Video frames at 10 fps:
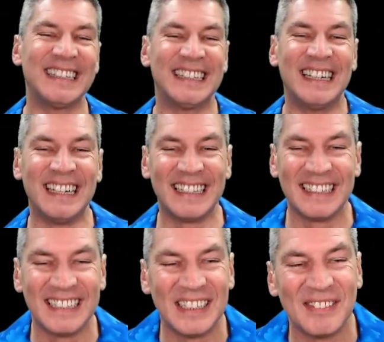
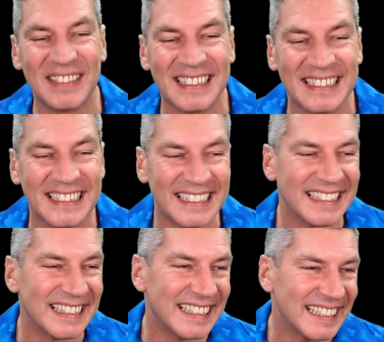Oh, brilliant.
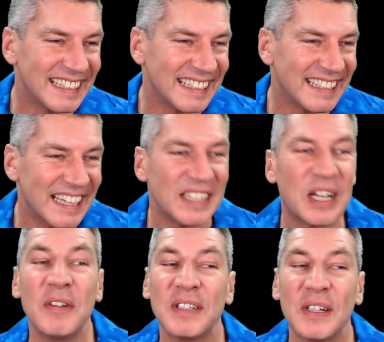
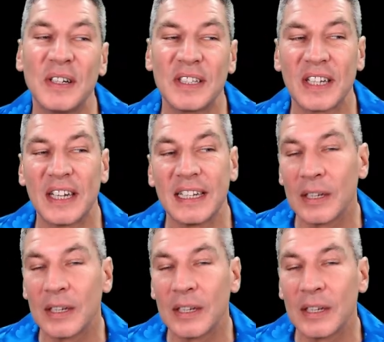COVID-19